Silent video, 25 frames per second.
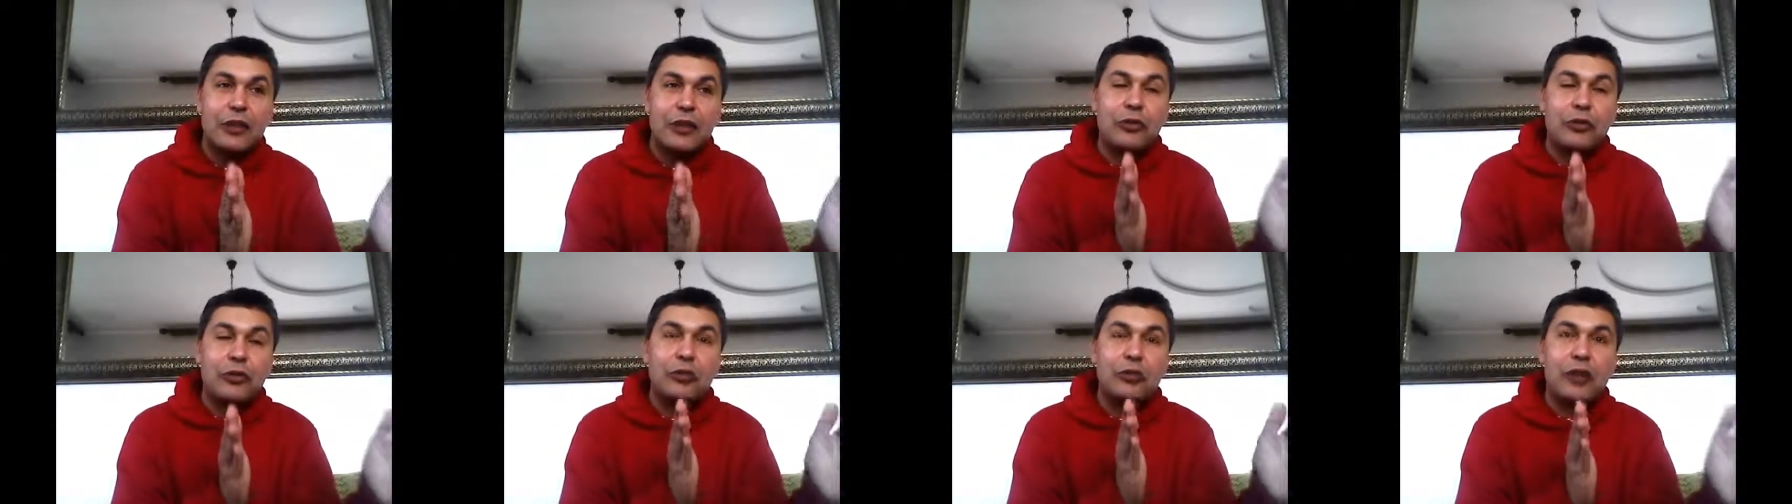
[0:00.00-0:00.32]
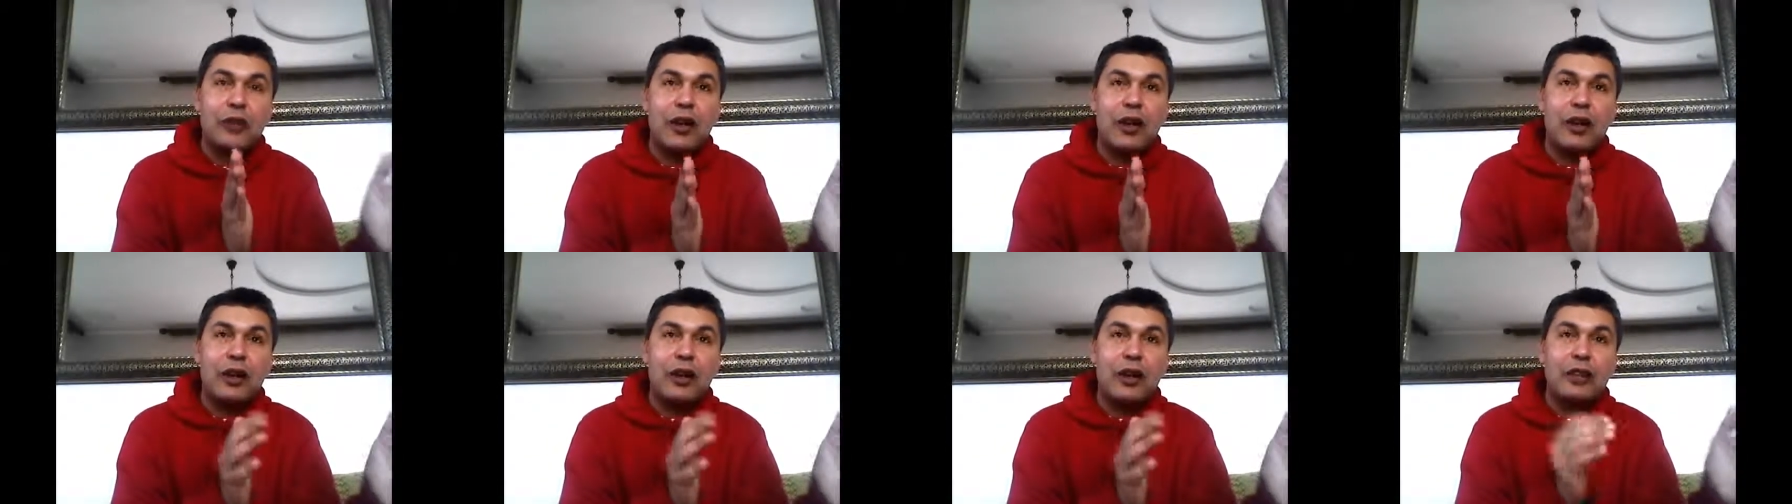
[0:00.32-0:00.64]

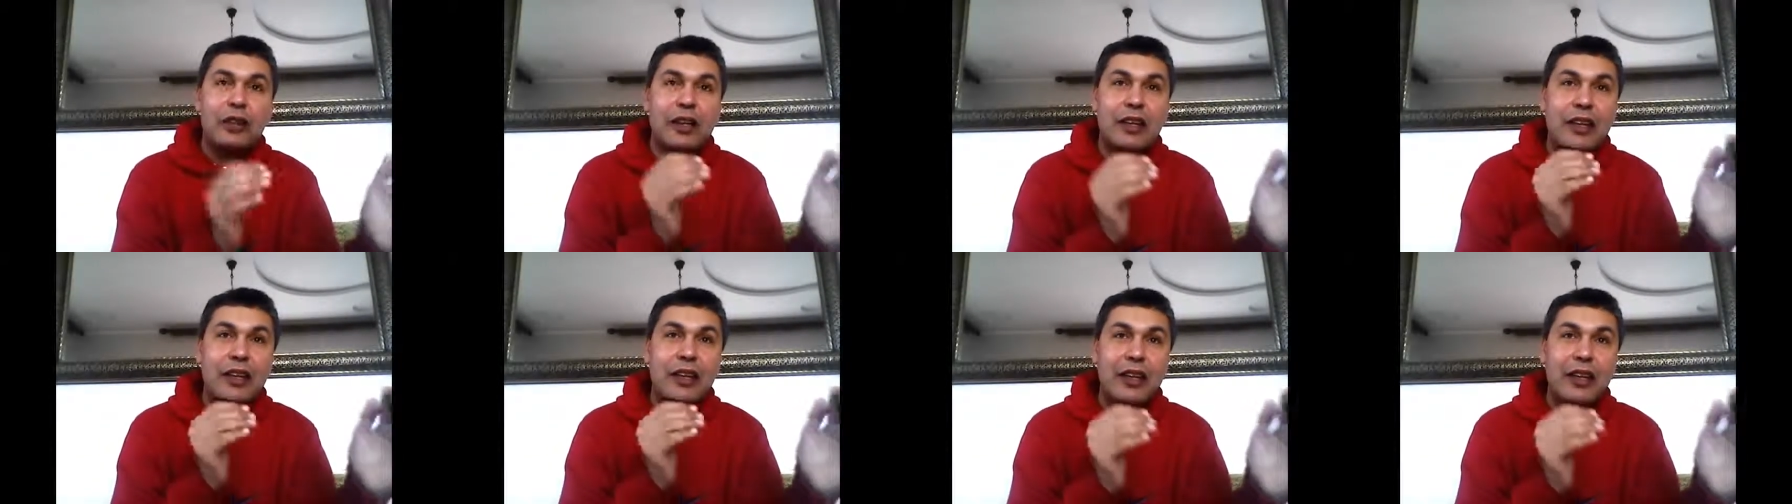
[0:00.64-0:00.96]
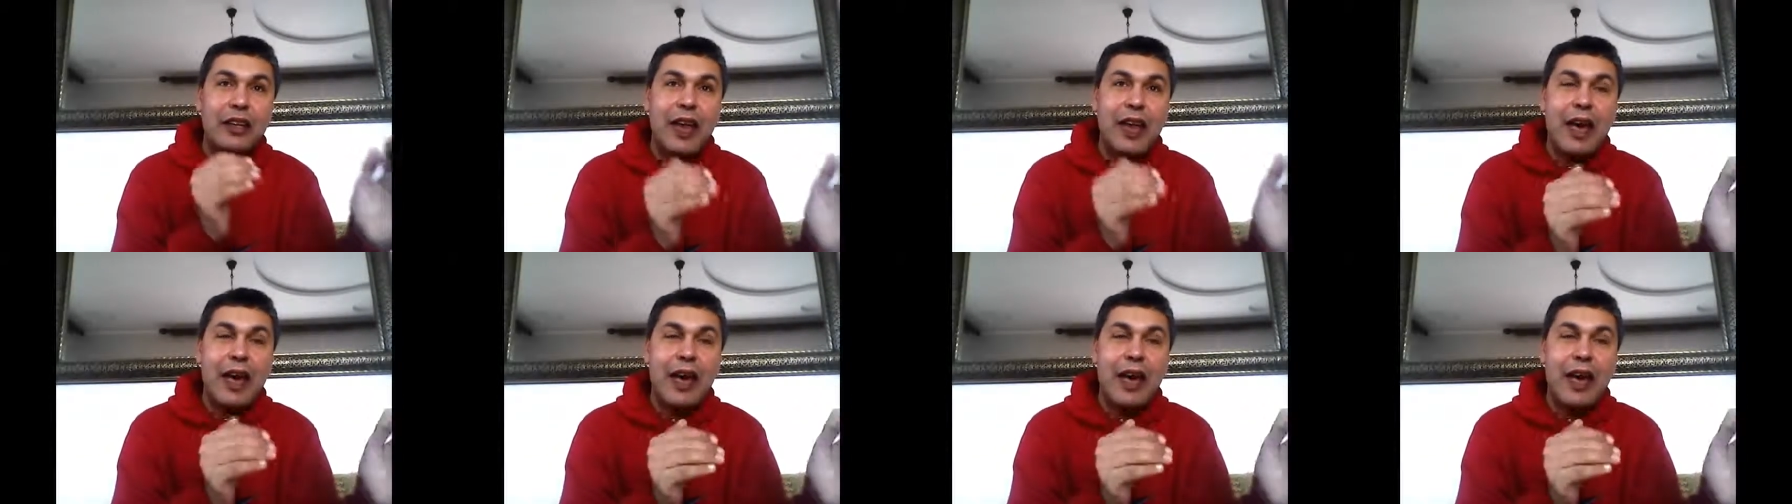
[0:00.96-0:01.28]
where they're going to
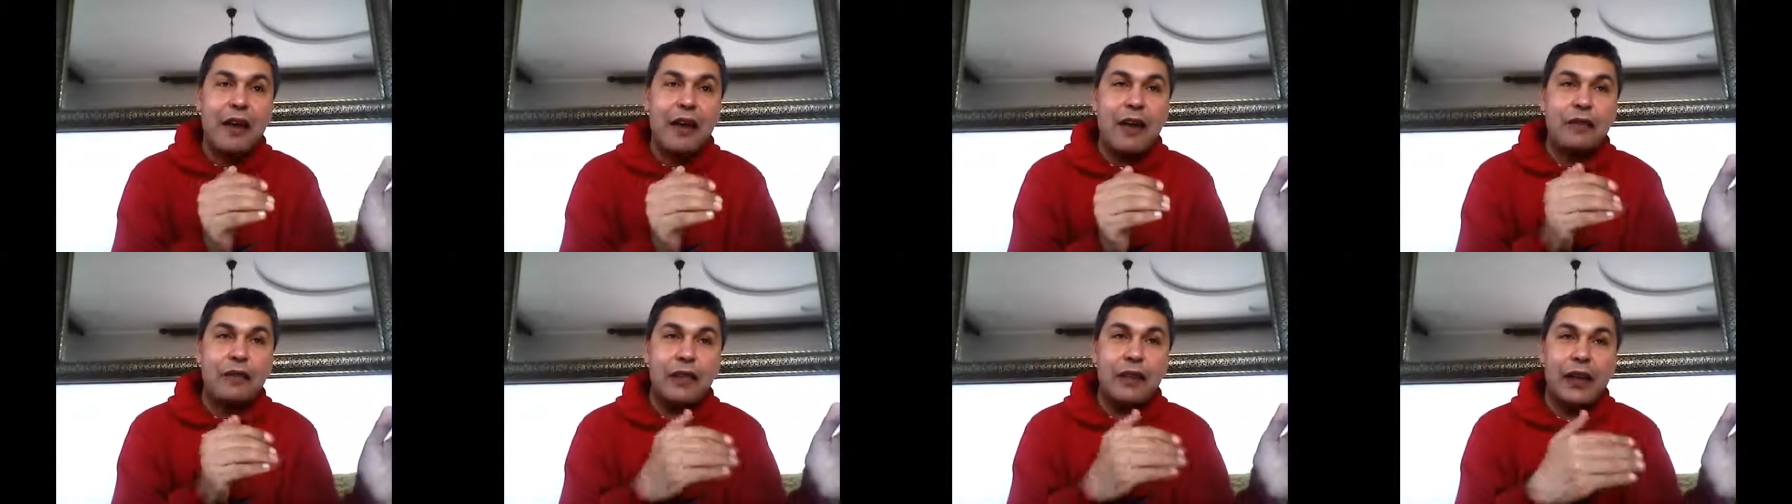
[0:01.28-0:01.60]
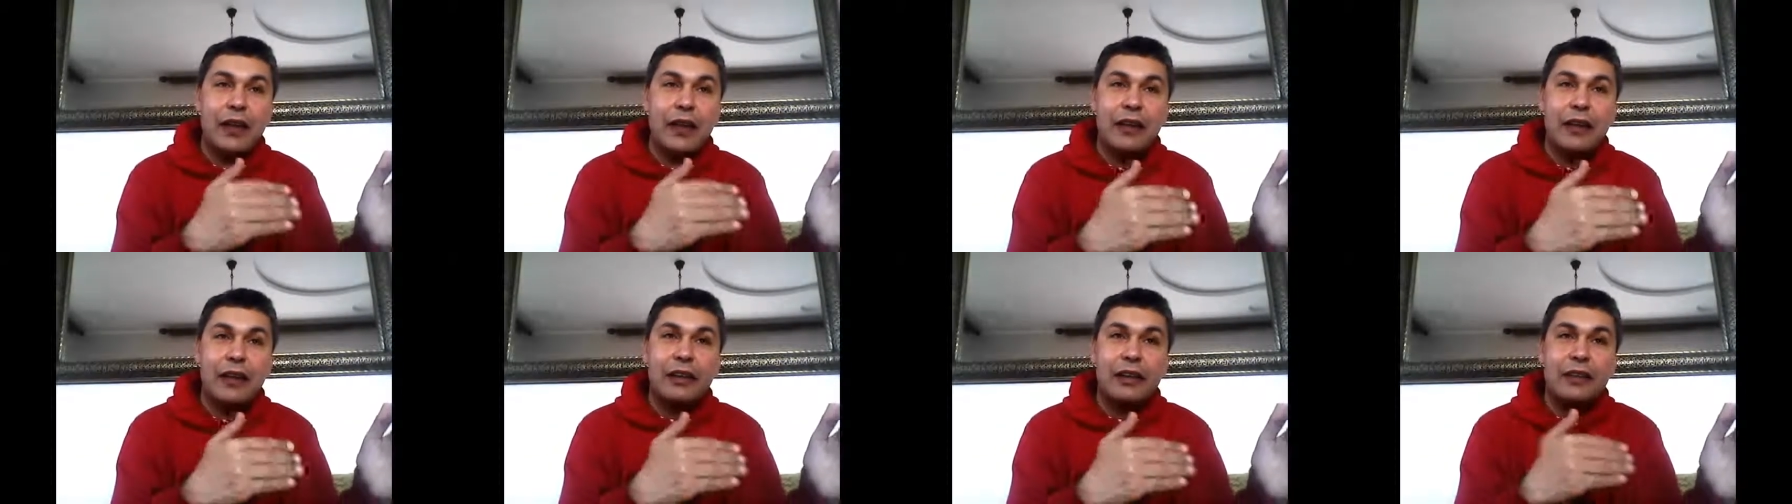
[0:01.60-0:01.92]
have a
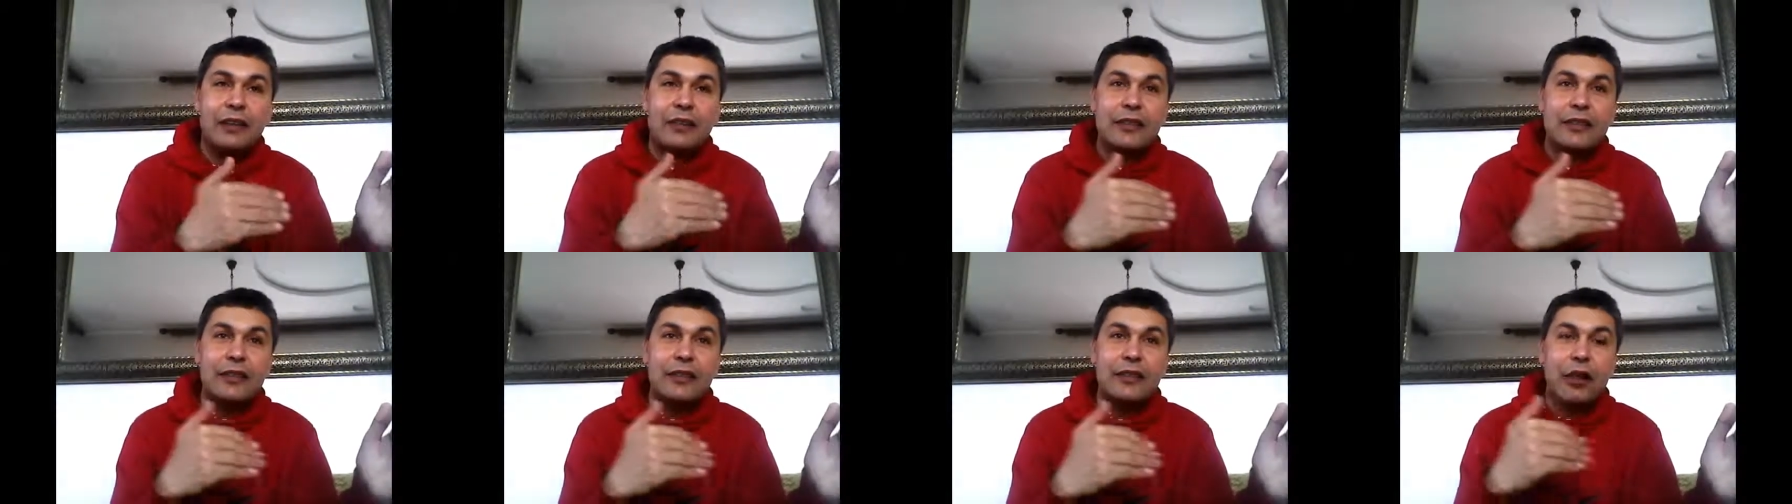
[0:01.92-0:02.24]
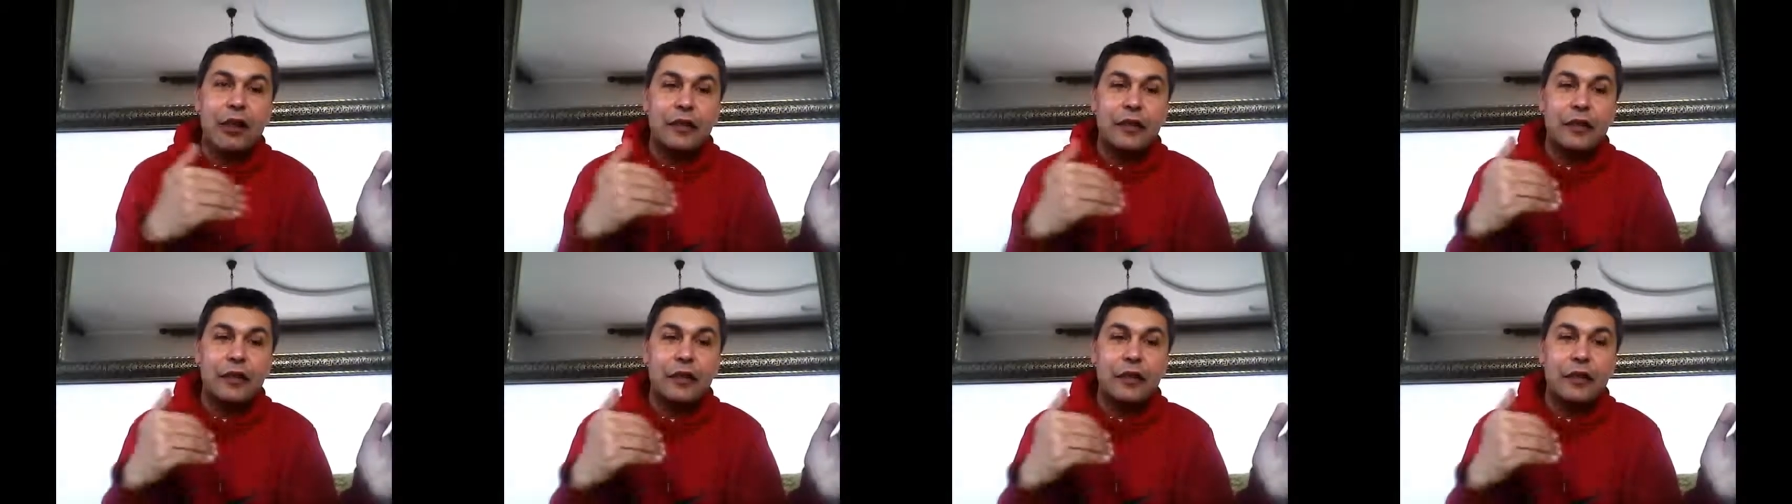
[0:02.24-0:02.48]
list of